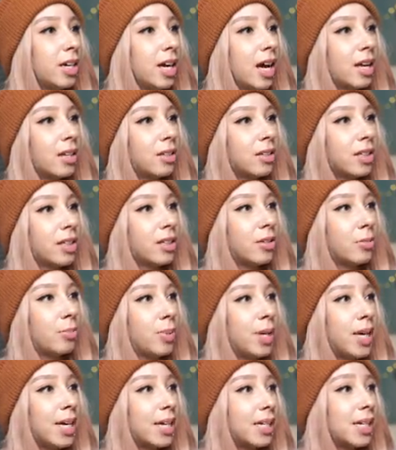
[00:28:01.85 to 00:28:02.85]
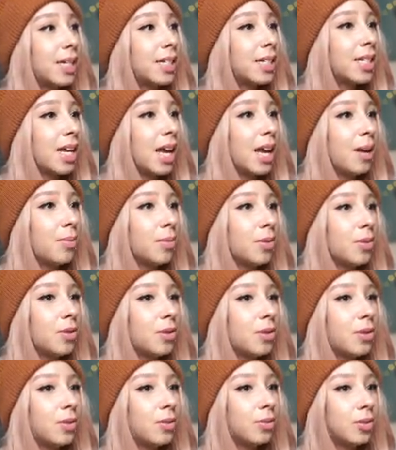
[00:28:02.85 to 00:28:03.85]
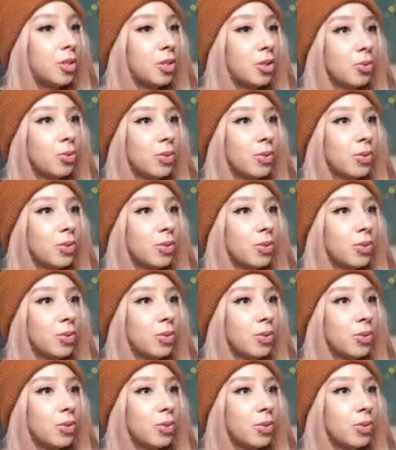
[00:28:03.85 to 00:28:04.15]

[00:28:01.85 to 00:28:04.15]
you got a little picnic table, which is